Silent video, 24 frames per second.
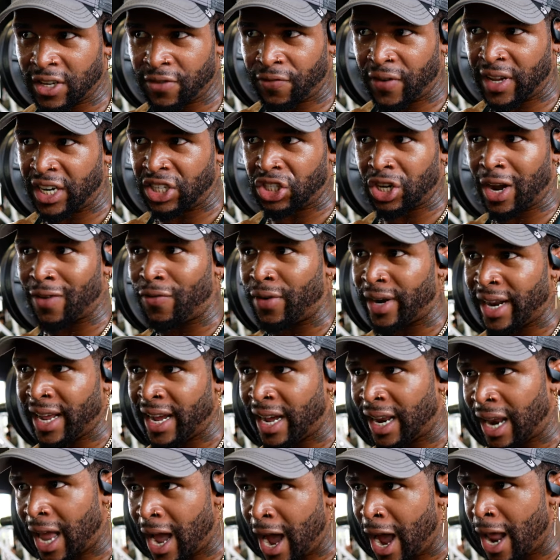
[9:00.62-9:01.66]
finish off an
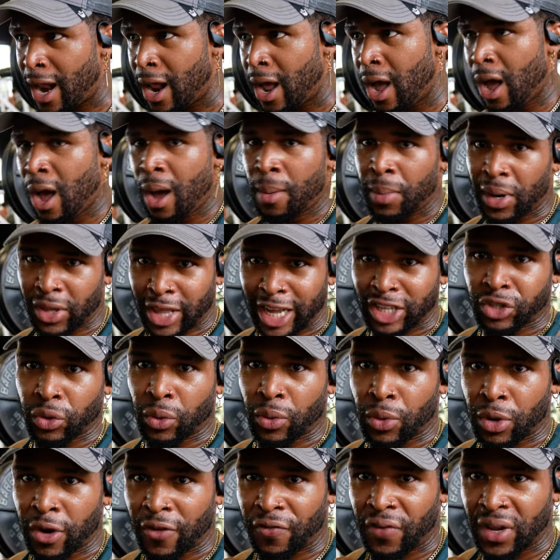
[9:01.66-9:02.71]
incline, but that's what
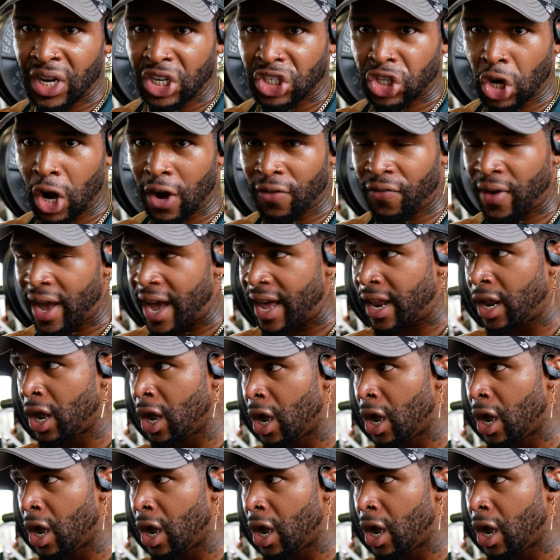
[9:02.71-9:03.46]
we're gonna finish off at.